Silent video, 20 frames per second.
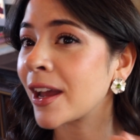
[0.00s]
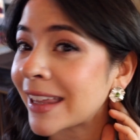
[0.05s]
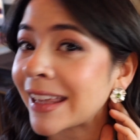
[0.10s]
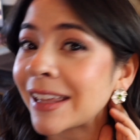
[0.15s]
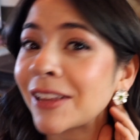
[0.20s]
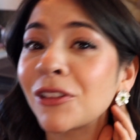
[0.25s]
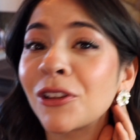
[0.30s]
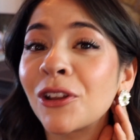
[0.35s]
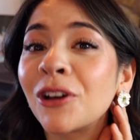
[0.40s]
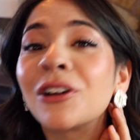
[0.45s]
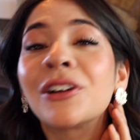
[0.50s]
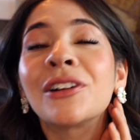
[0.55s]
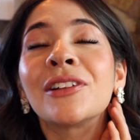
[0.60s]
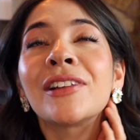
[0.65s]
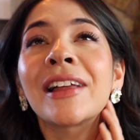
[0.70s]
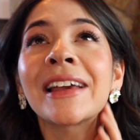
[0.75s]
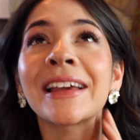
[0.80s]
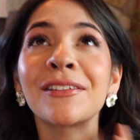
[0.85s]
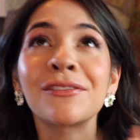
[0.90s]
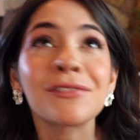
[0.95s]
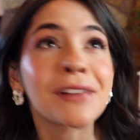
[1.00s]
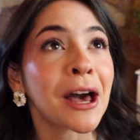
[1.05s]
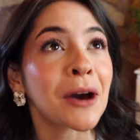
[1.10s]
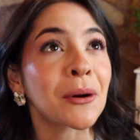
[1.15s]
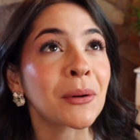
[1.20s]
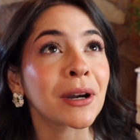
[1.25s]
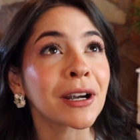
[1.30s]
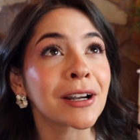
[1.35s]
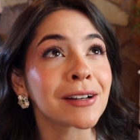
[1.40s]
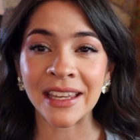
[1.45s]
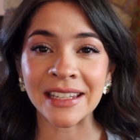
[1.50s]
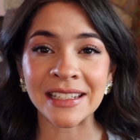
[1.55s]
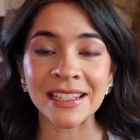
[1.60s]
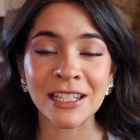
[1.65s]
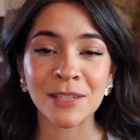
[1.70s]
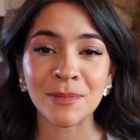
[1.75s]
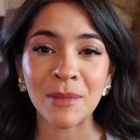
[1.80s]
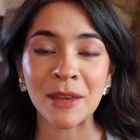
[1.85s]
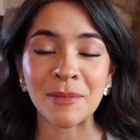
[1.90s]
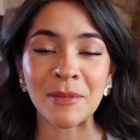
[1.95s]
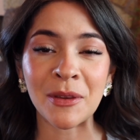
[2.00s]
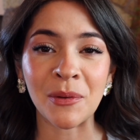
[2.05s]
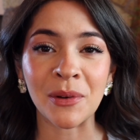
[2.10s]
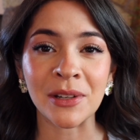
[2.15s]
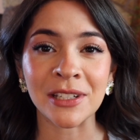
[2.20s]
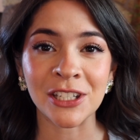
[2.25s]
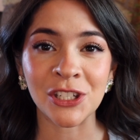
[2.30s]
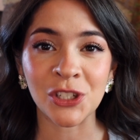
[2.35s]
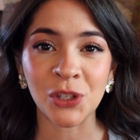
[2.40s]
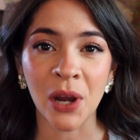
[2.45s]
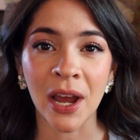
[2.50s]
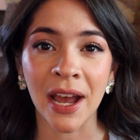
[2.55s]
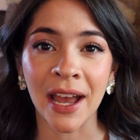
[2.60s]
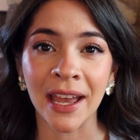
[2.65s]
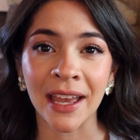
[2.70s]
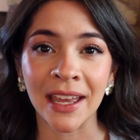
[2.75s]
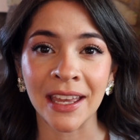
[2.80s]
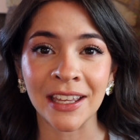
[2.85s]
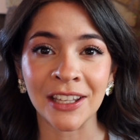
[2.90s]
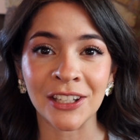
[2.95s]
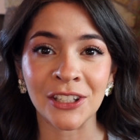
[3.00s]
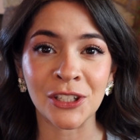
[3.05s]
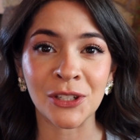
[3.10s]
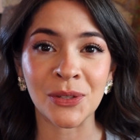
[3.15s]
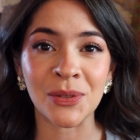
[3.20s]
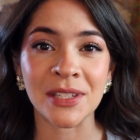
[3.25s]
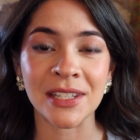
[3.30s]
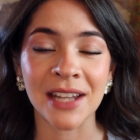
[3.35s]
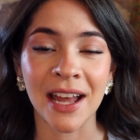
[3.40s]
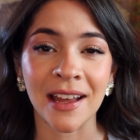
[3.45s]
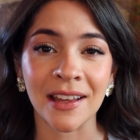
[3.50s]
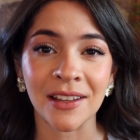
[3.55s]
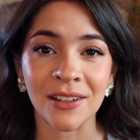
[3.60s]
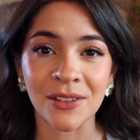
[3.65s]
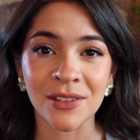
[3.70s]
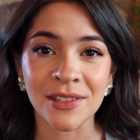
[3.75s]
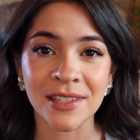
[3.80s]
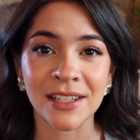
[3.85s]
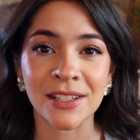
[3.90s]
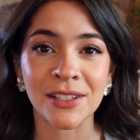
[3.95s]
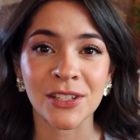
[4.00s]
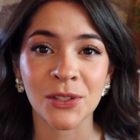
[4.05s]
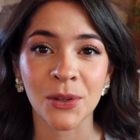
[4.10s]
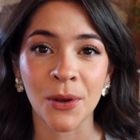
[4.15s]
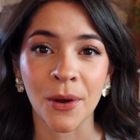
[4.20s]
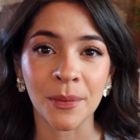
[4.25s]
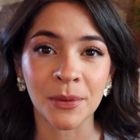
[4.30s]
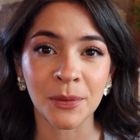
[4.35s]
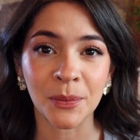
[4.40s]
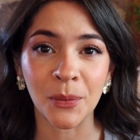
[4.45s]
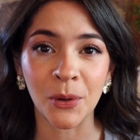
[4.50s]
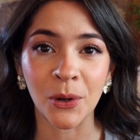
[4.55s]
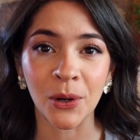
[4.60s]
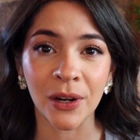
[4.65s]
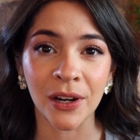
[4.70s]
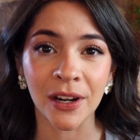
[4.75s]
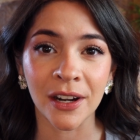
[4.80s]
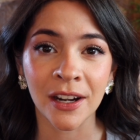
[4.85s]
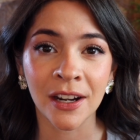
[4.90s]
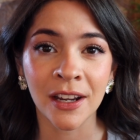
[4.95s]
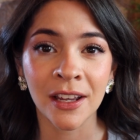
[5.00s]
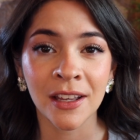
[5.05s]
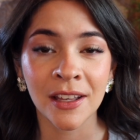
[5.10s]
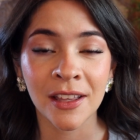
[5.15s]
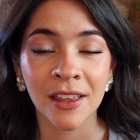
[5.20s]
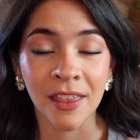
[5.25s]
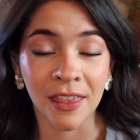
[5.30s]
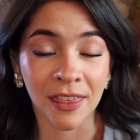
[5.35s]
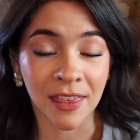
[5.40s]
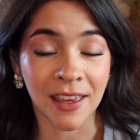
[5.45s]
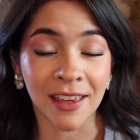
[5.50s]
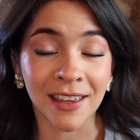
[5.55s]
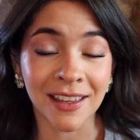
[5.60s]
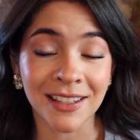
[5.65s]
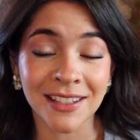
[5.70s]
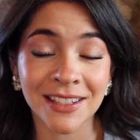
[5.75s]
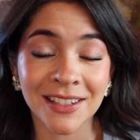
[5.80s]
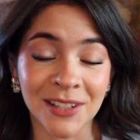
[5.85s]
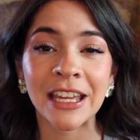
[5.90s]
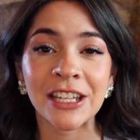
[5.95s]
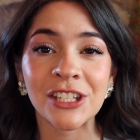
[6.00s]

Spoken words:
They look like a flower. It does make me want to try new styles and sculpt more things.